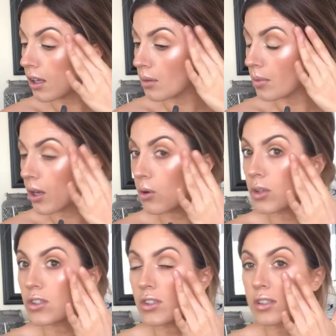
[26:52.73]
I
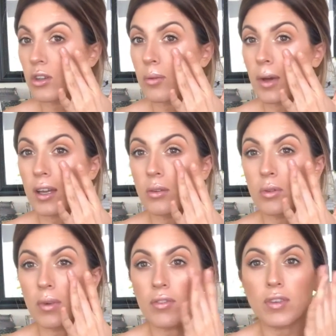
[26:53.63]
always go back in with
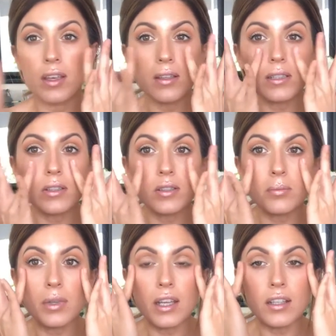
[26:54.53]
my fingers and just
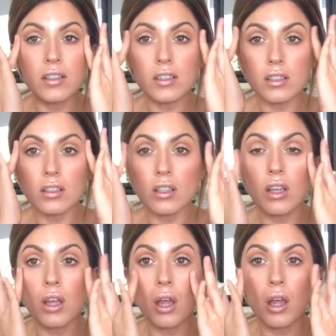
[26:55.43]
blend.
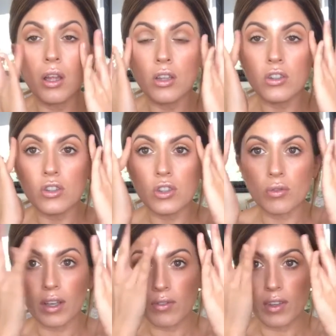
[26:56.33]
Use your
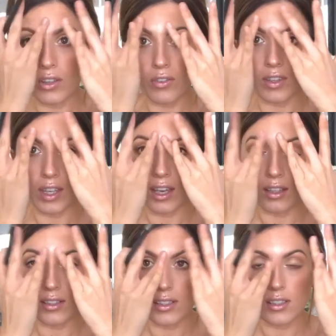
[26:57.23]
ring finger if you can
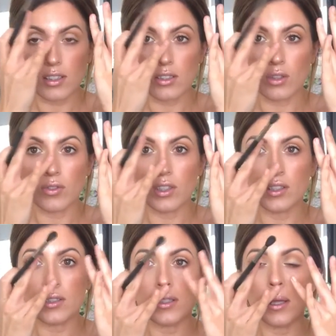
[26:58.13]
because it's the
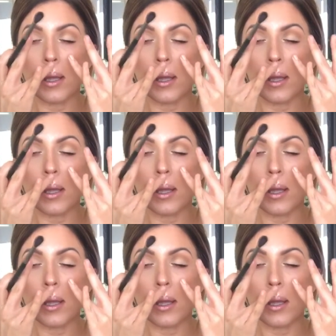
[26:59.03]
softest.